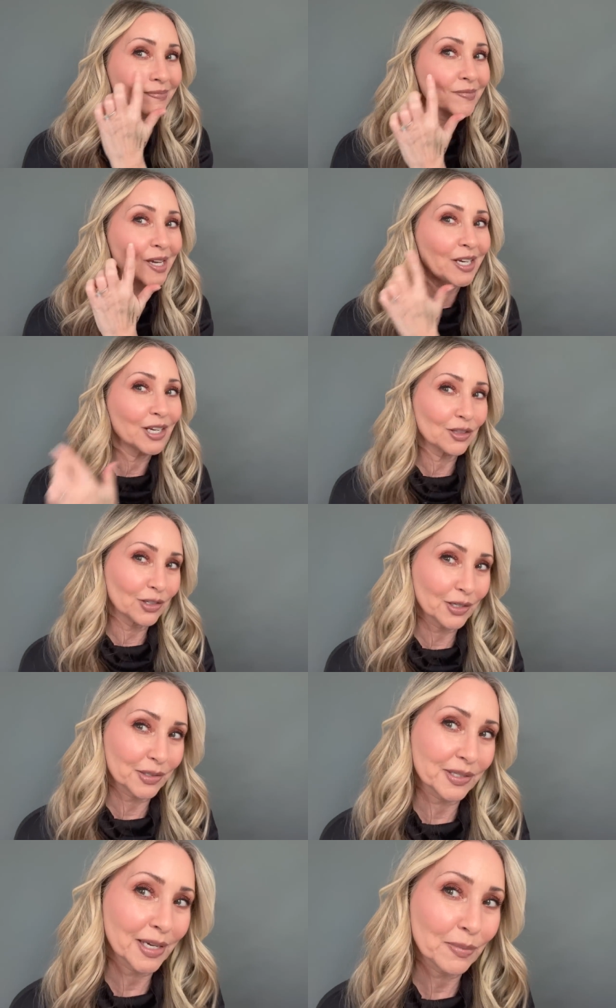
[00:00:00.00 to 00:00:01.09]
And it
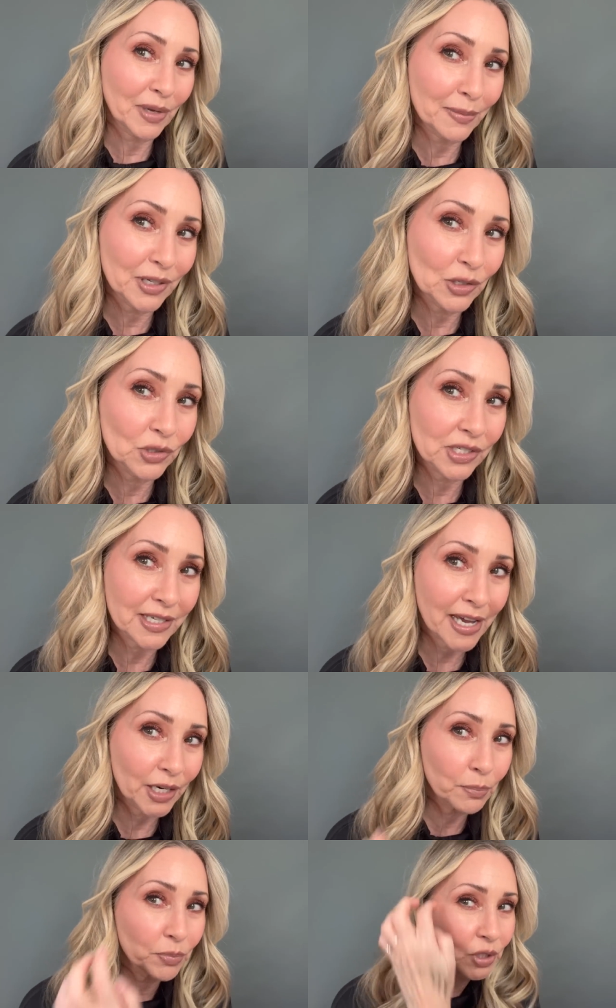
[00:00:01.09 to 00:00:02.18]
looks like maybe you just had
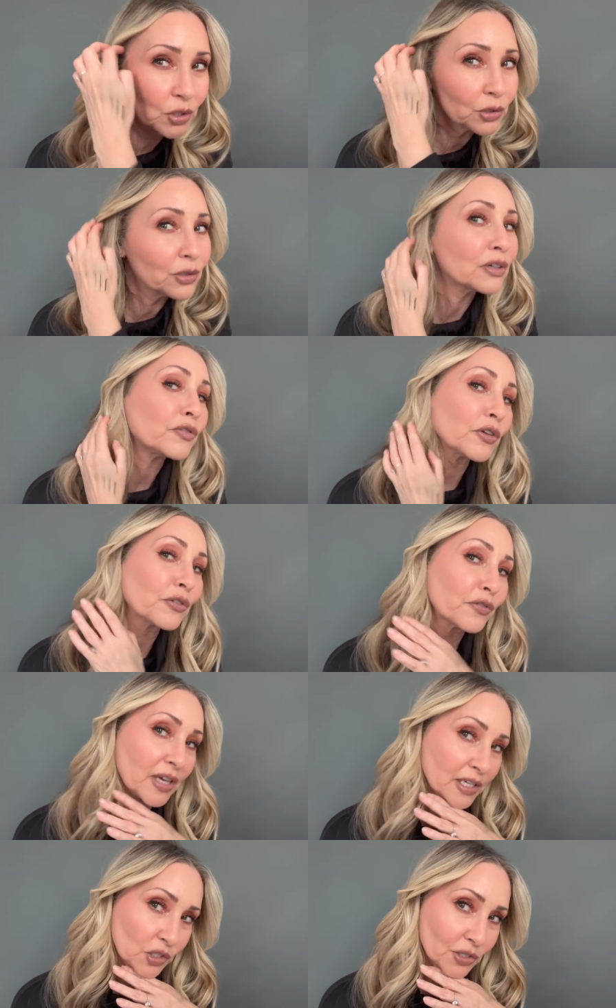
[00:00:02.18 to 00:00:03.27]
a beautiful
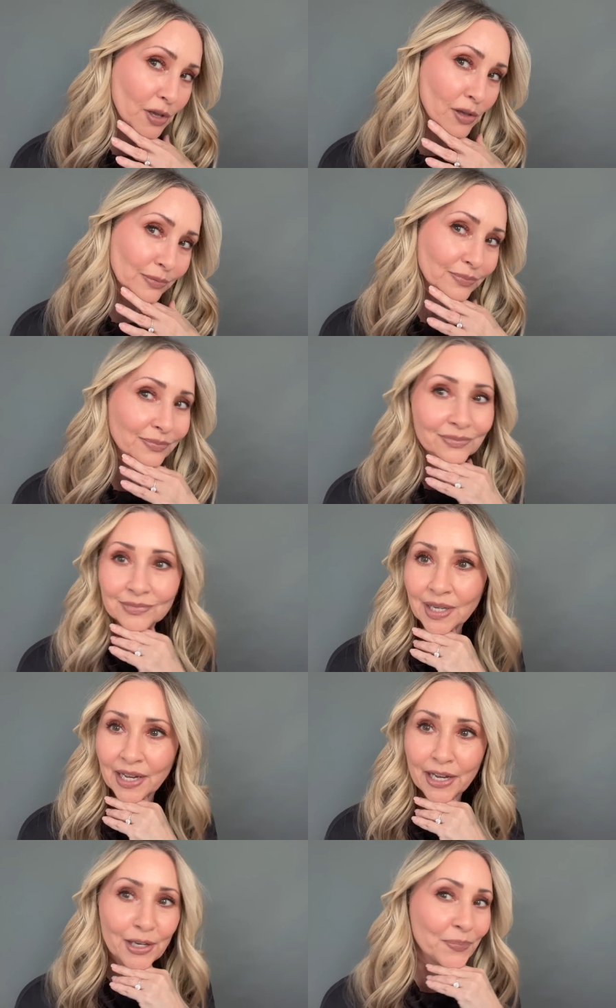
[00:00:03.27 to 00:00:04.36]
facial.
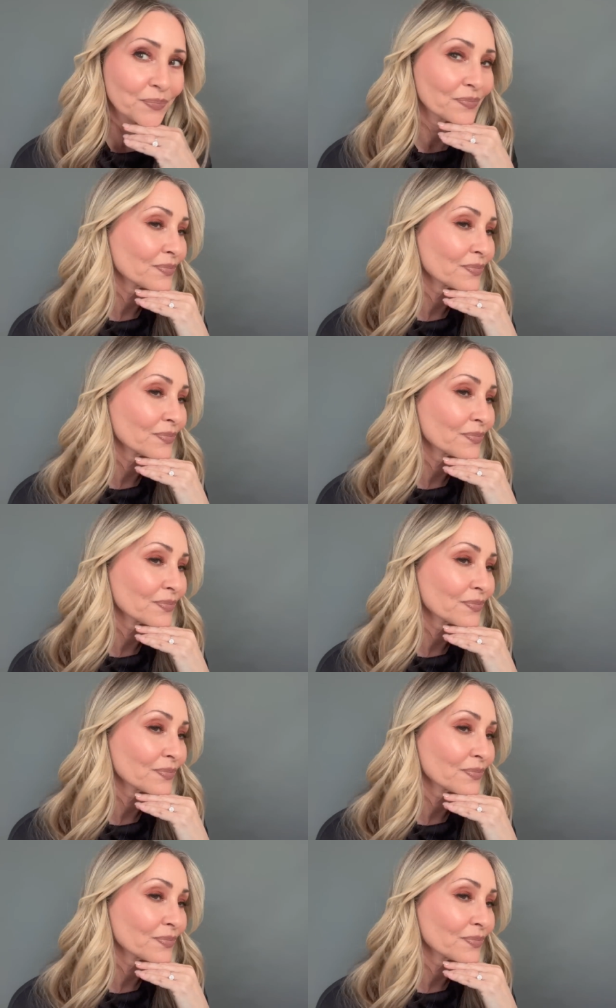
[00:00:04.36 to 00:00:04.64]
Okay?